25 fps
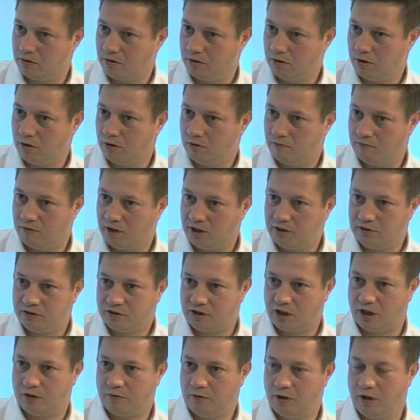mm-hmm. right?
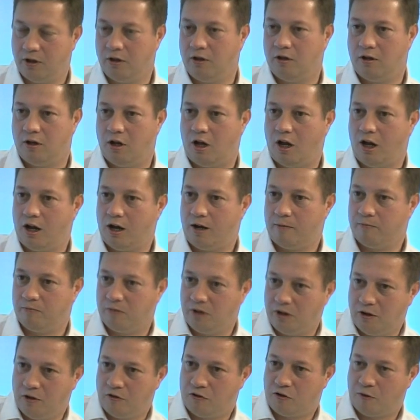So
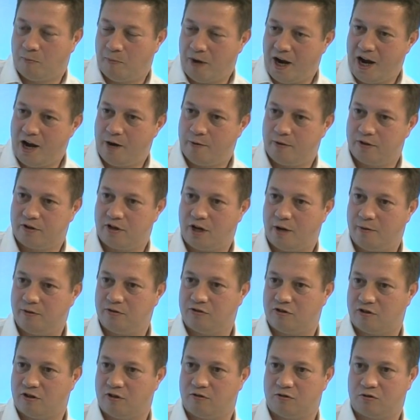the power
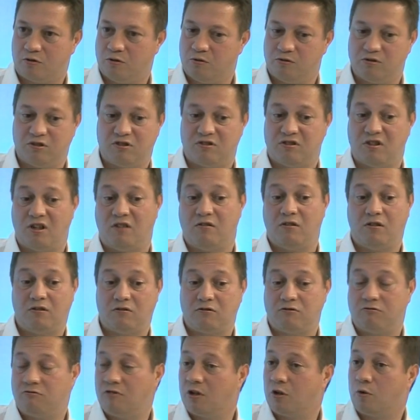going to those cores is no
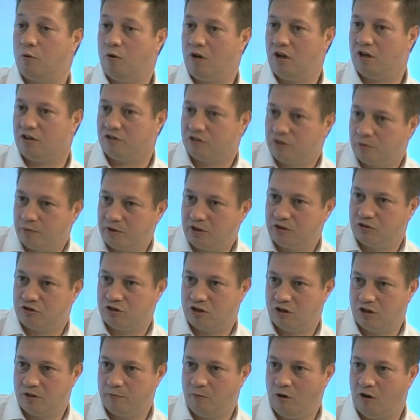longer required, so we can
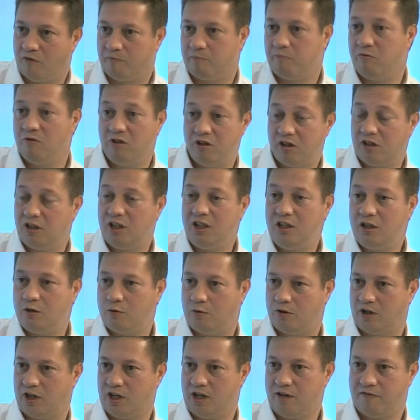turn them off.
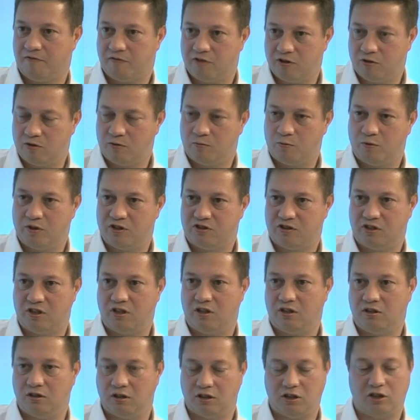Equally, if we're
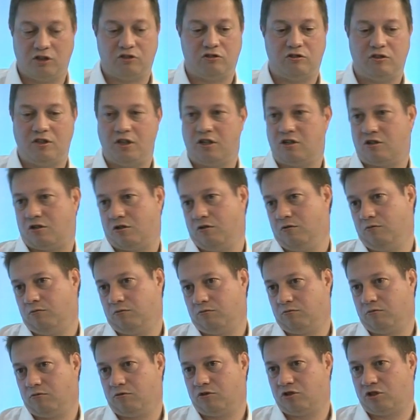seeing
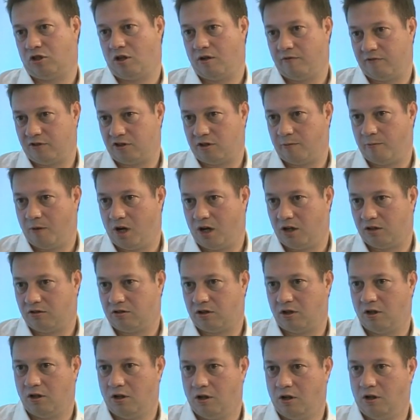additional server
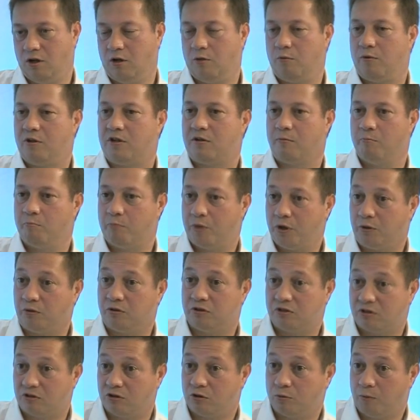demand, we can
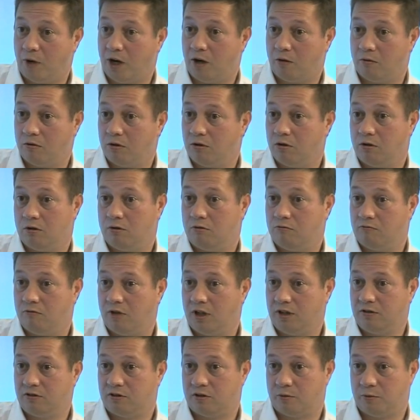boost as well,
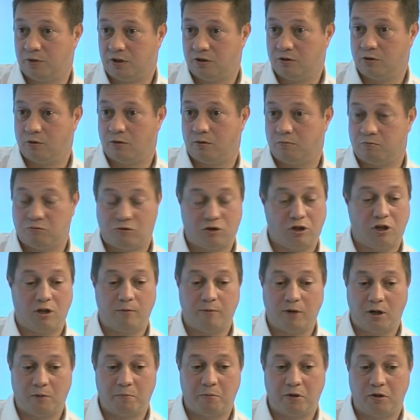right? So we can do a
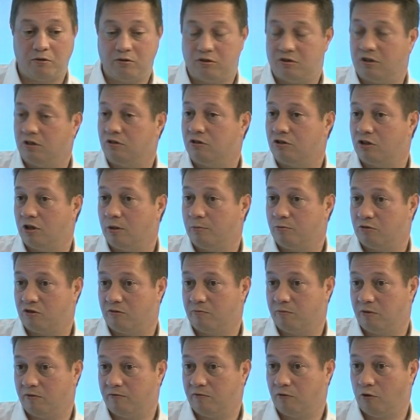turbo boost in terms
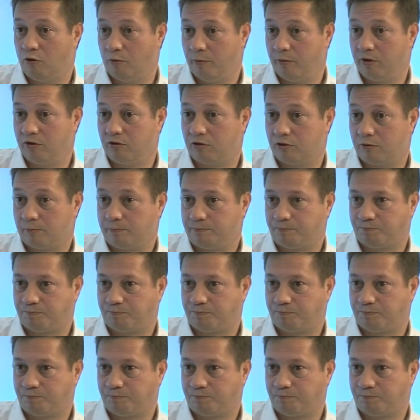of performance.